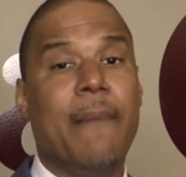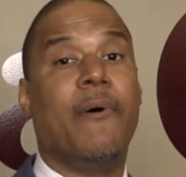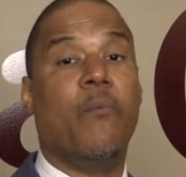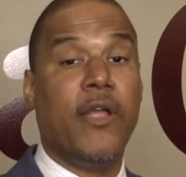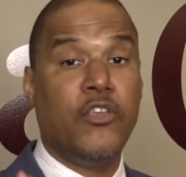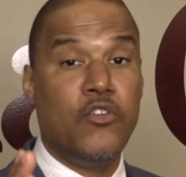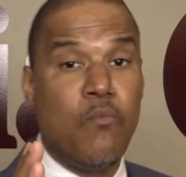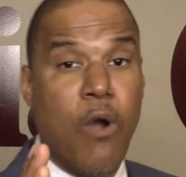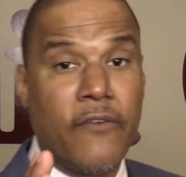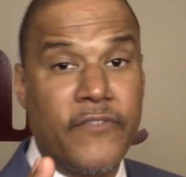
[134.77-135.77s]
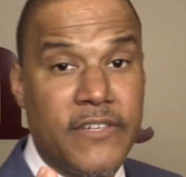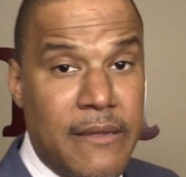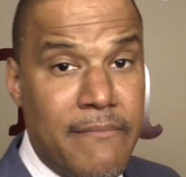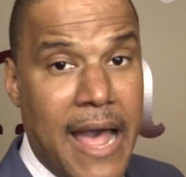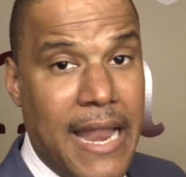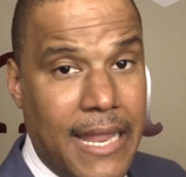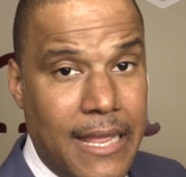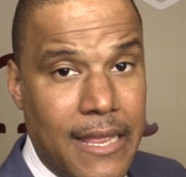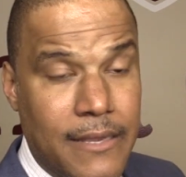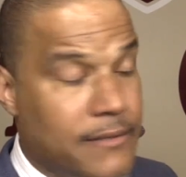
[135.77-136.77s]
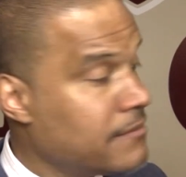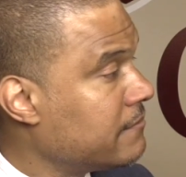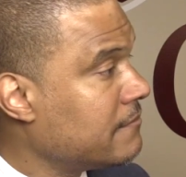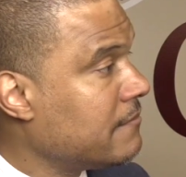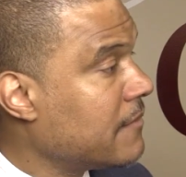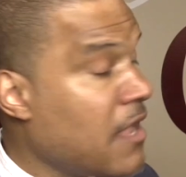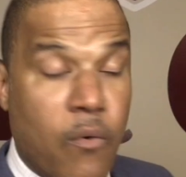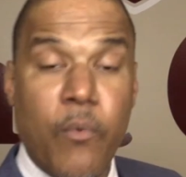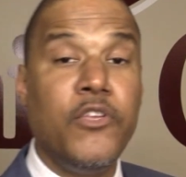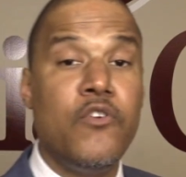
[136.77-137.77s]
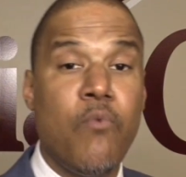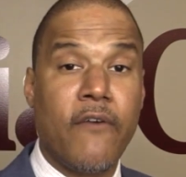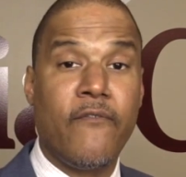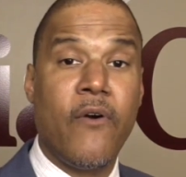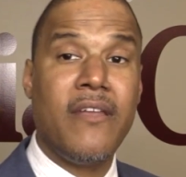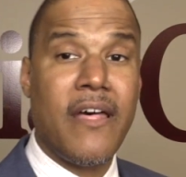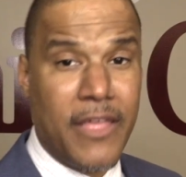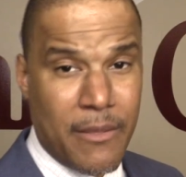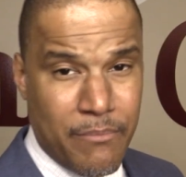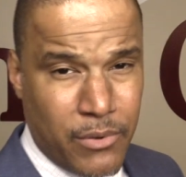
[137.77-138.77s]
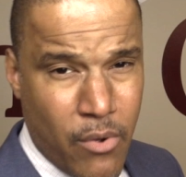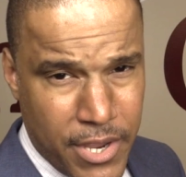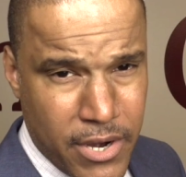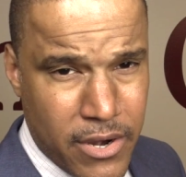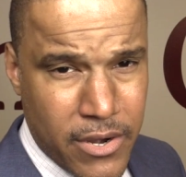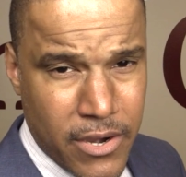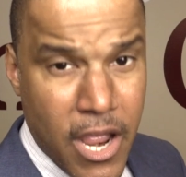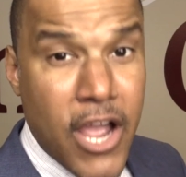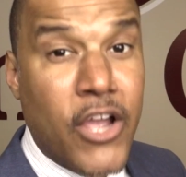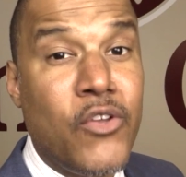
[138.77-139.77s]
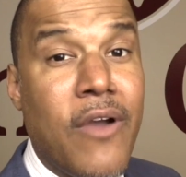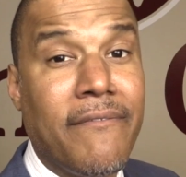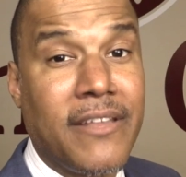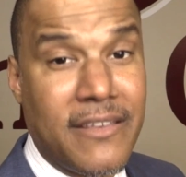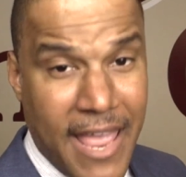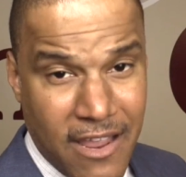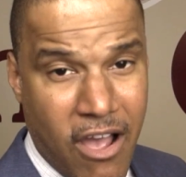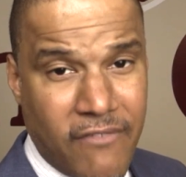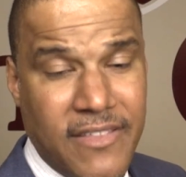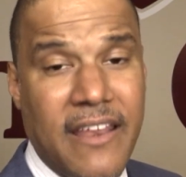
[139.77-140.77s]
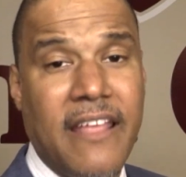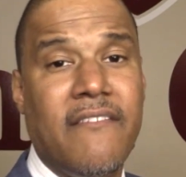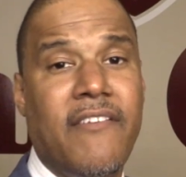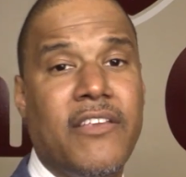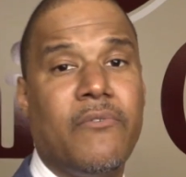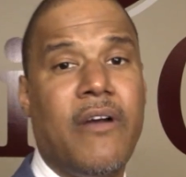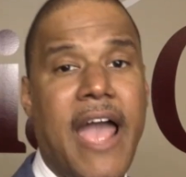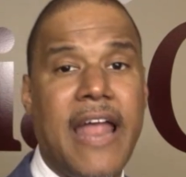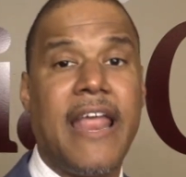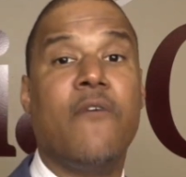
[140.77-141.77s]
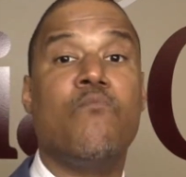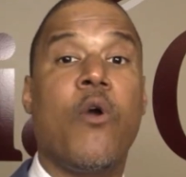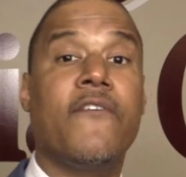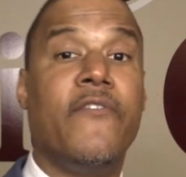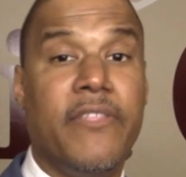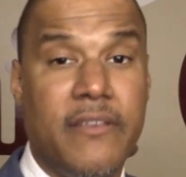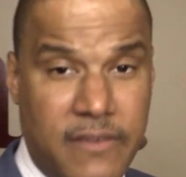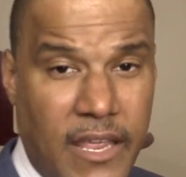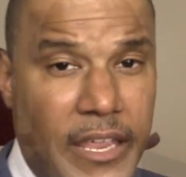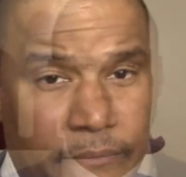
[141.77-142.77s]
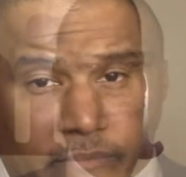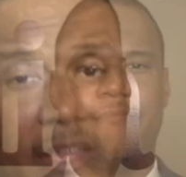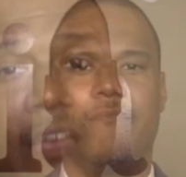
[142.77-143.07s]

But when you work for somebody, when you work for another employer, you have to take off that individual hat and work for the team.